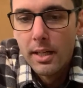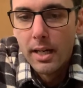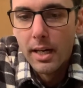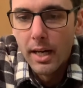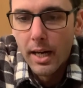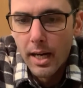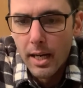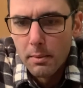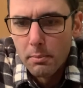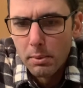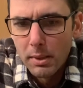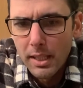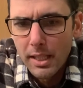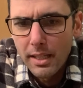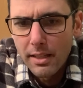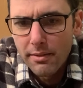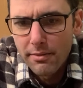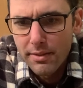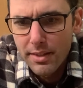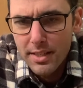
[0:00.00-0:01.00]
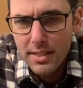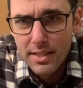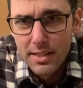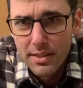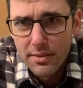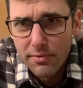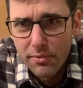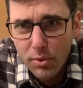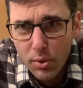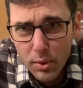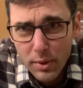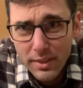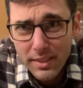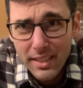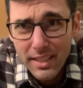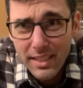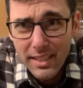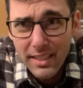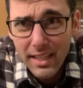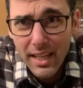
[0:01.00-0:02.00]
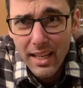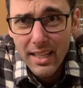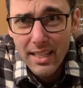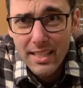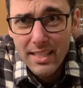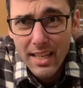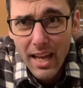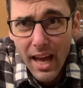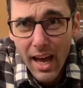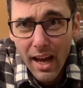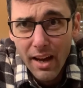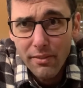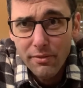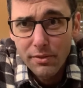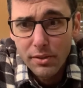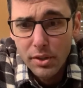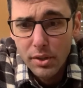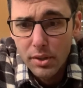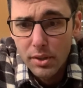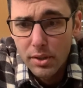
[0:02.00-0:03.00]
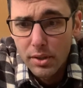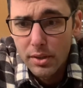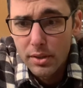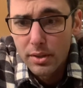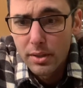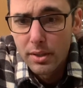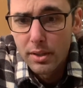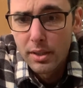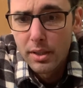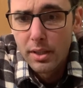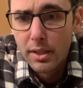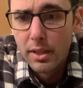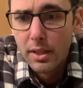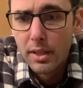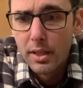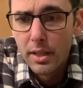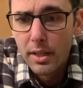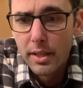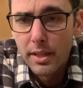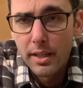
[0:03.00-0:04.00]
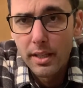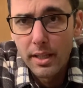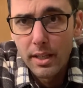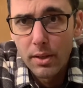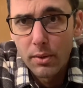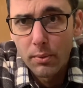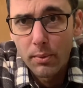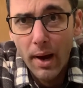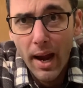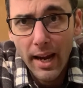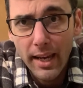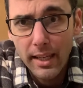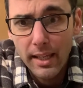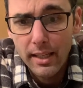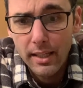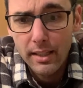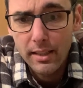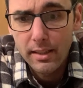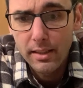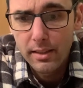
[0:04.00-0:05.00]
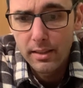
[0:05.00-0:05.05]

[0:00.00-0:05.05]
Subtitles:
I believe this is 14 days after the racking,